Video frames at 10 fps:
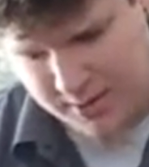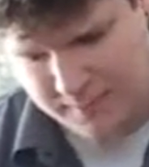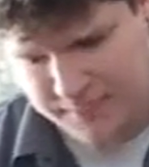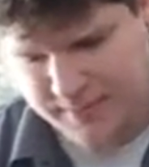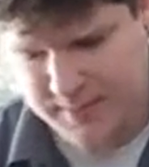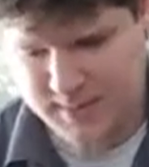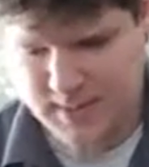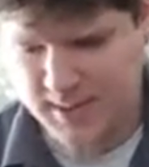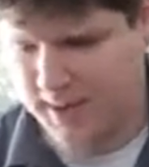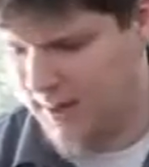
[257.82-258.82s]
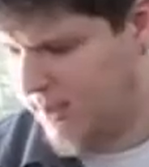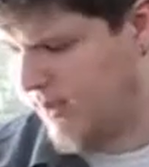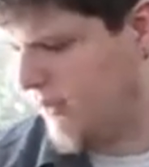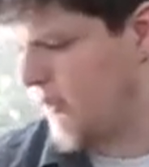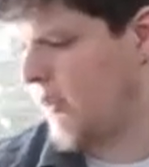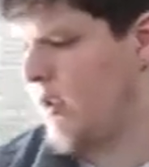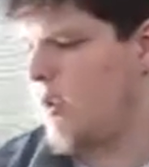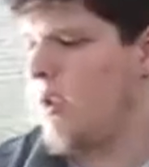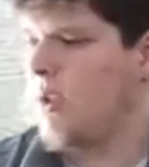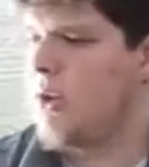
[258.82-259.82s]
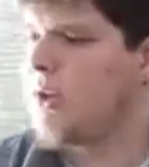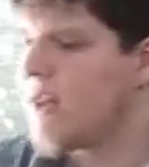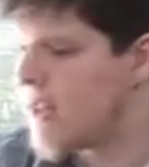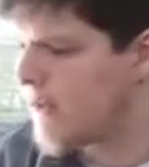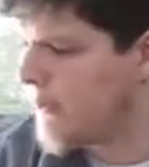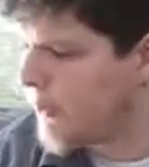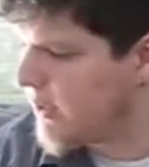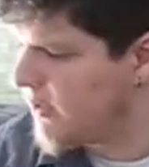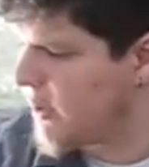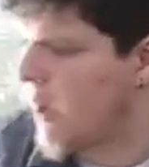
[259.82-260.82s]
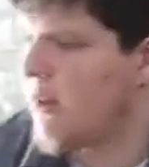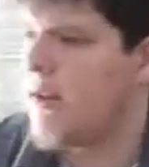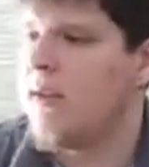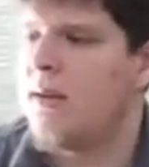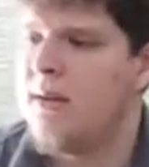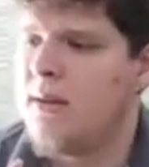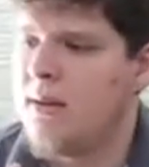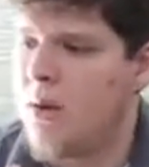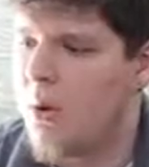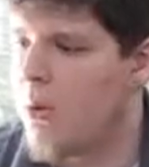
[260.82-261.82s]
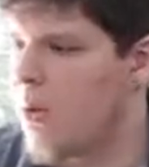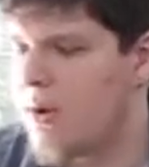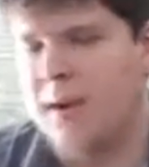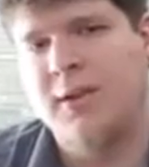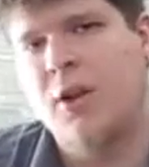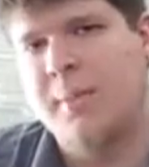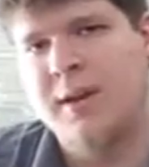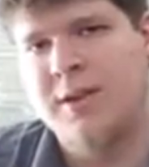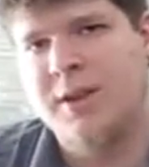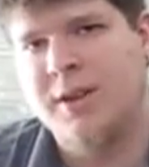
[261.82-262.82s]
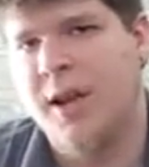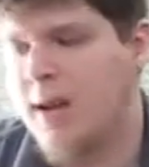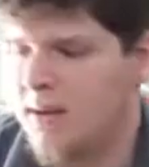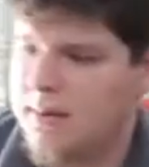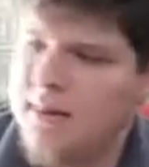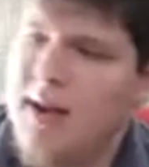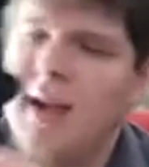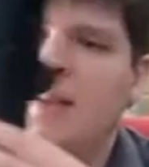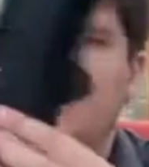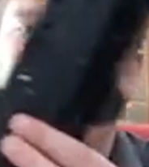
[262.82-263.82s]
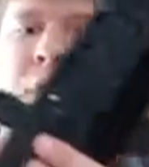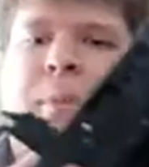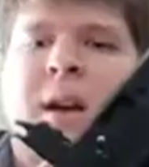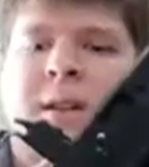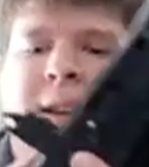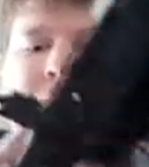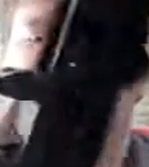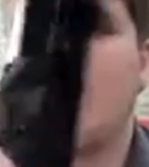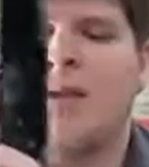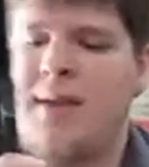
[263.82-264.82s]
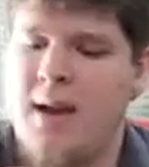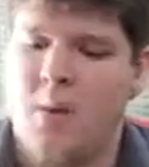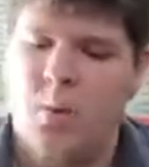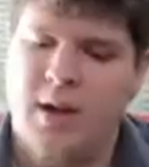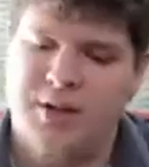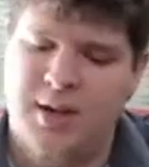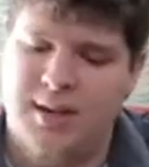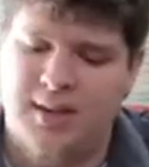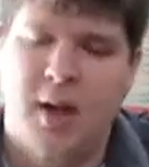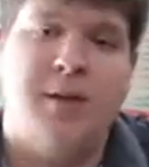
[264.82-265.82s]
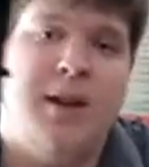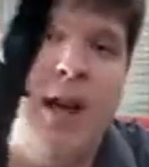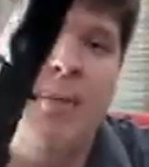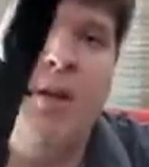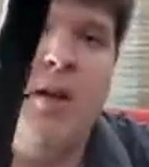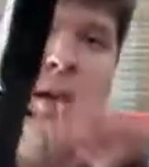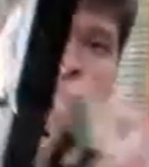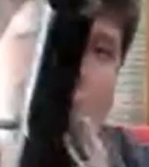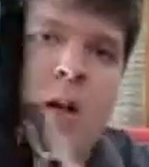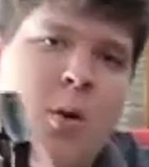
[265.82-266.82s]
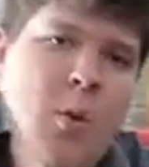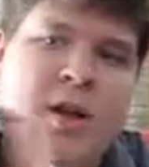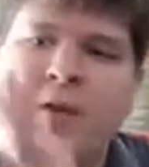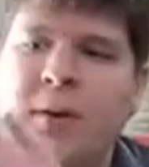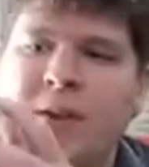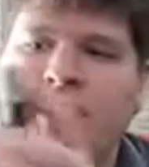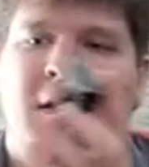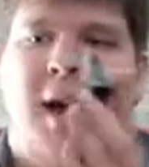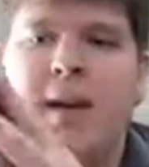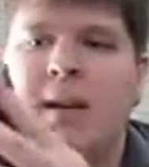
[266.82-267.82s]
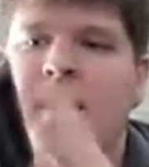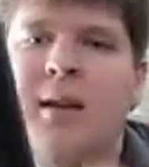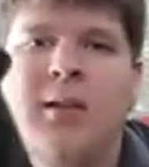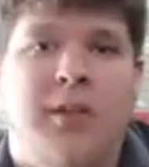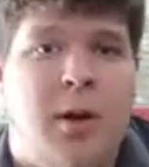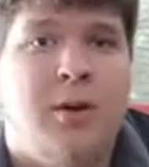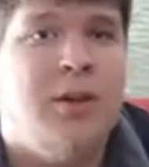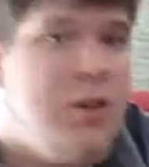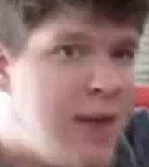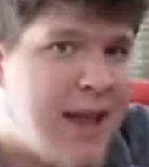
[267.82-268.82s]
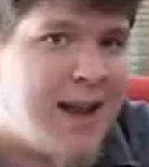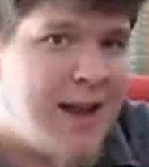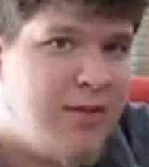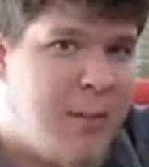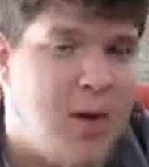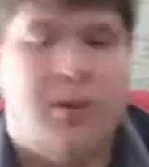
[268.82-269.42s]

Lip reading: though, is you can either have a folding stock or a scope mounted to your gun, as the scope mount is right there, which is covered up when you fold the stock. So you can't have